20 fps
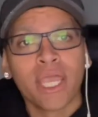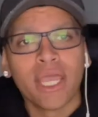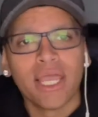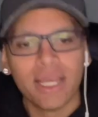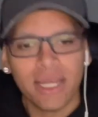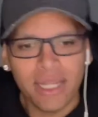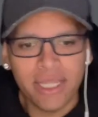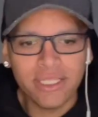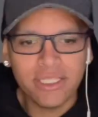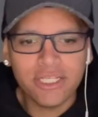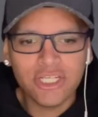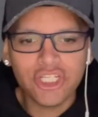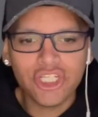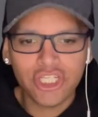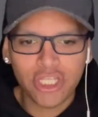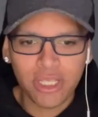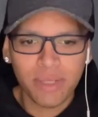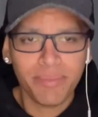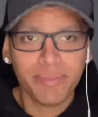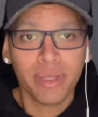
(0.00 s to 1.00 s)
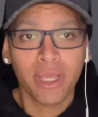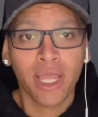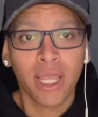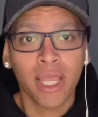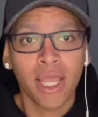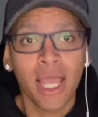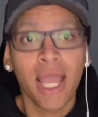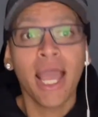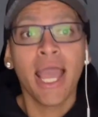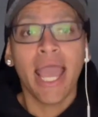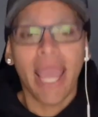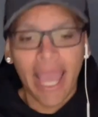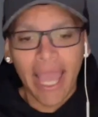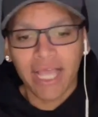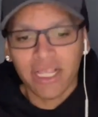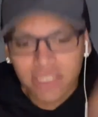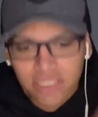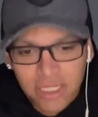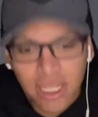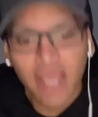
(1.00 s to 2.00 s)
Linda's ship
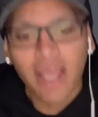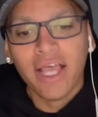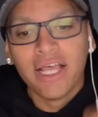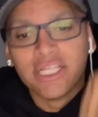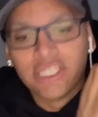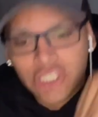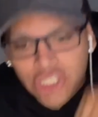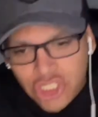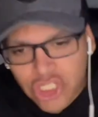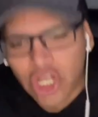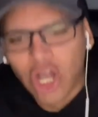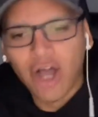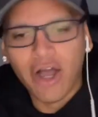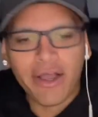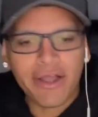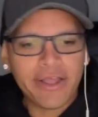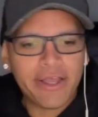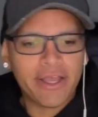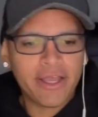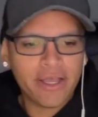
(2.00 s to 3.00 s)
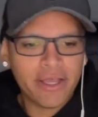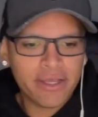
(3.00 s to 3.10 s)
has sunk.